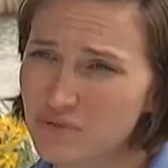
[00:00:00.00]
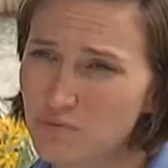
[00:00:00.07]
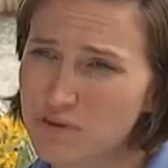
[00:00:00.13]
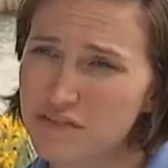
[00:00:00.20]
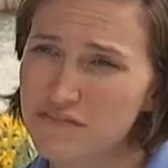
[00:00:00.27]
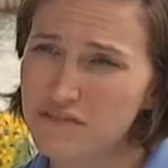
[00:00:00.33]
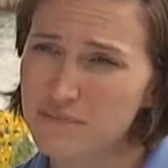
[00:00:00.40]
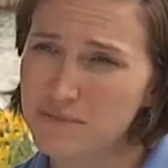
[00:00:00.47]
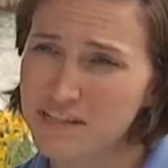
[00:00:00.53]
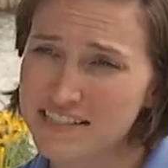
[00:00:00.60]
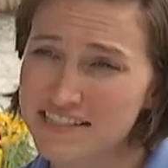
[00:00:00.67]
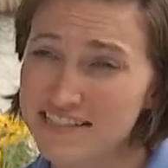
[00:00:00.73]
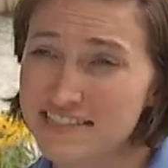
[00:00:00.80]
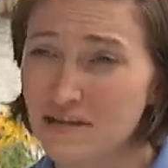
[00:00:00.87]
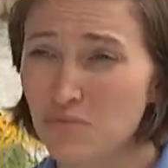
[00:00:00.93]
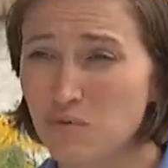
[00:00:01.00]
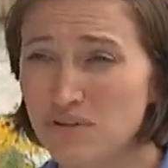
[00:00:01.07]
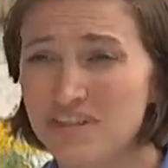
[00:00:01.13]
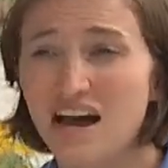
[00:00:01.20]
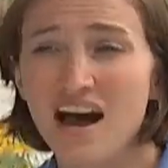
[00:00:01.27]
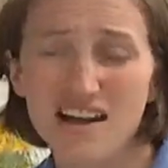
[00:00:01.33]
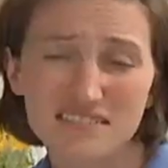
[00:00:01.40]
one of the places that we're
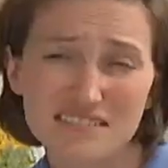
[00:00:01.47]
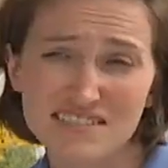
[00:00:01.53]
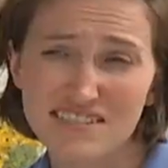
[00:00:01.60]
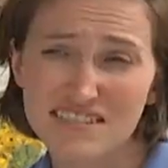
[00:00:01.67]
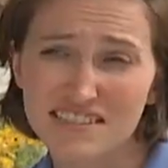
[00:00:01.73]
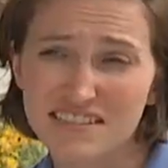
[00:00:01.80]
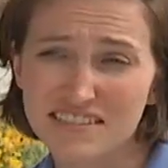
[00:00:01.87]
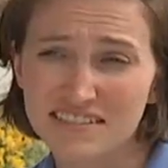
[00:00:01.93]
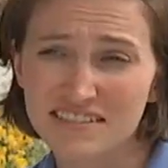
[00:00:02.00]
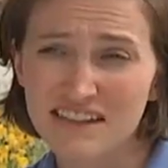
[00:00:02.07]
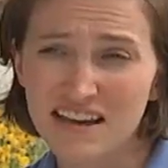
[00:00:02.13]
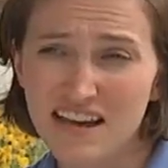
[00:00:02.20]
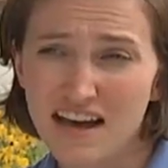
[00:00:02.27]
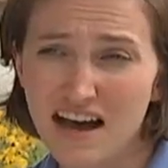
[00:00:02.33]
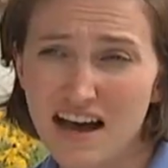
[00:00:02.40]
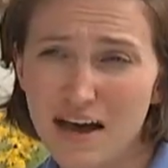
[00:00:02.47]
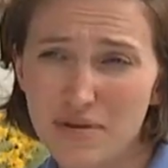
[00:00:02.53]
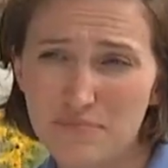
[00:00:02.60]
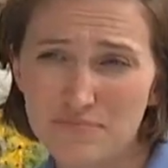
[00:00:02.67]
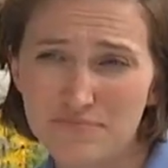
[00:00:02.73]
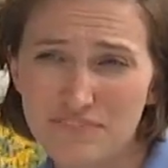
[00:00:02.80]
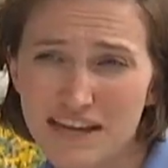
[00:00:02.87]
not seeing
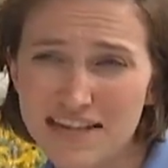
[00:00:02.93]
um,